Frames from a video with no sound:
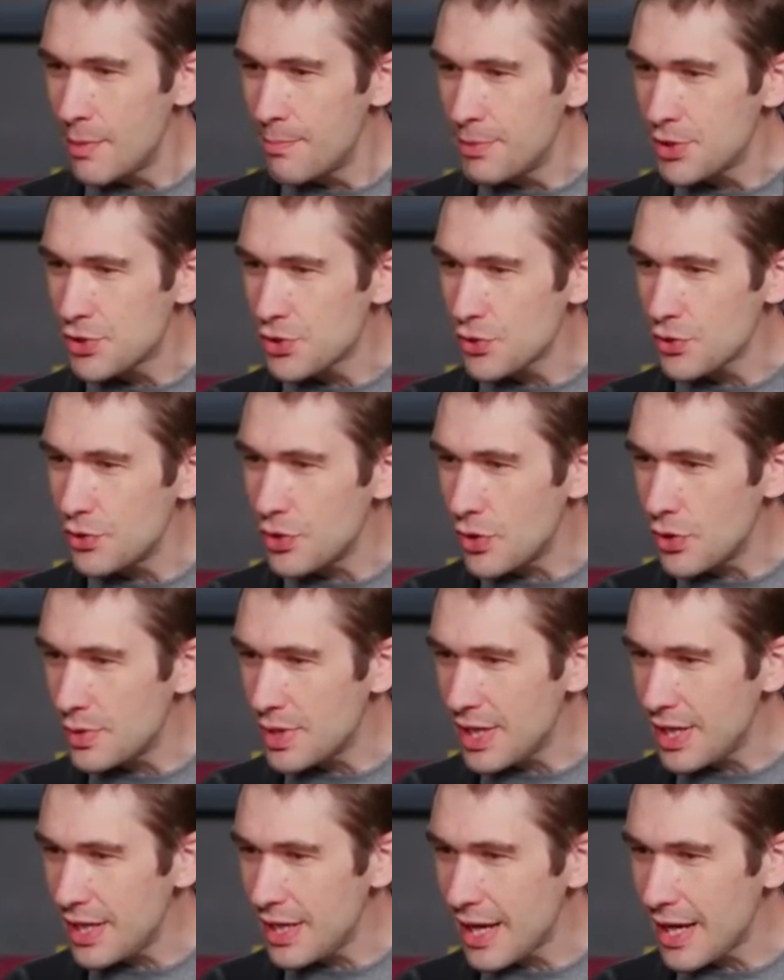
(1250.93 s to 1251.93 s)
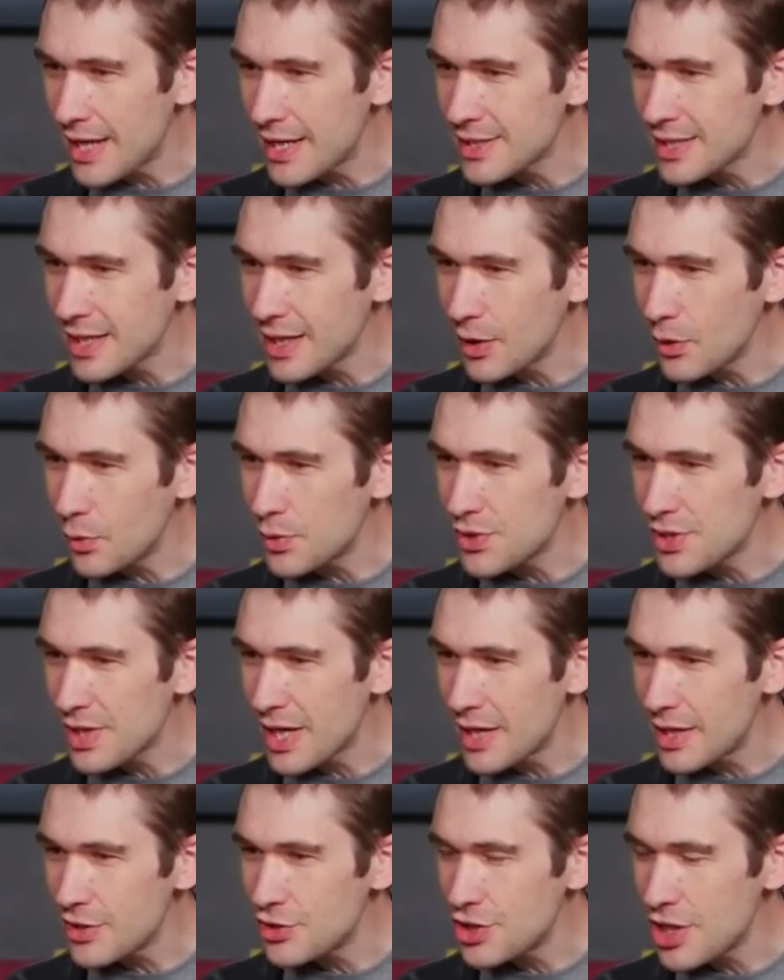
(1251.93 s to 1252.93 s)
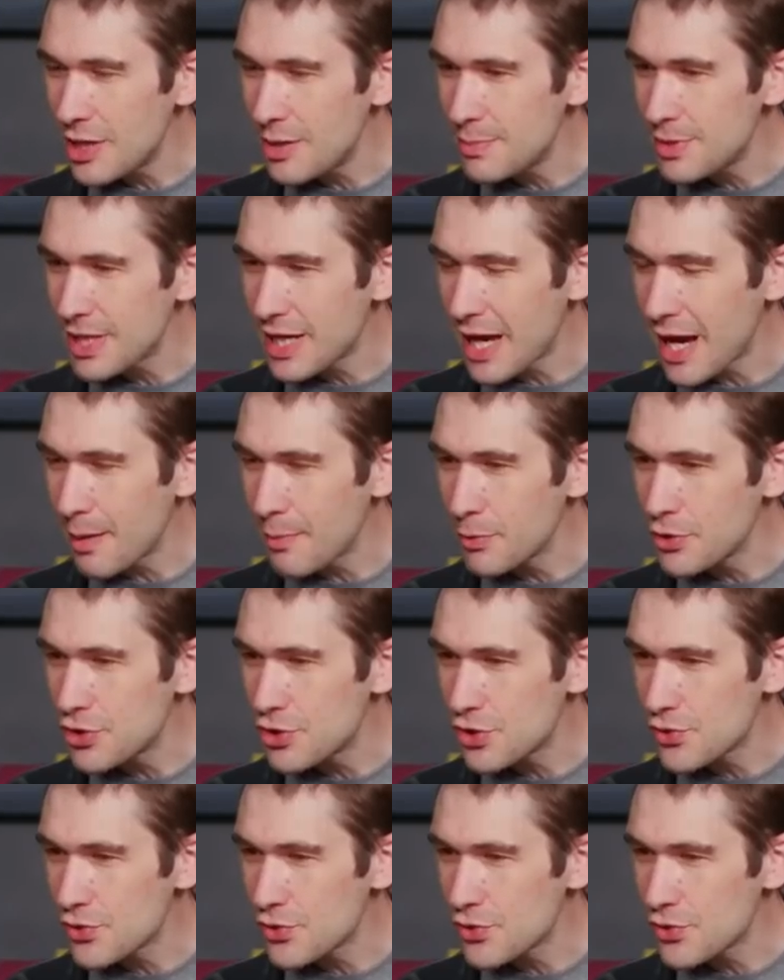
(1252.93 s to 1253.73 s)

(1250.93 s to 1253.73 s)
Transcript: Mister No Date asking, was that James Cameron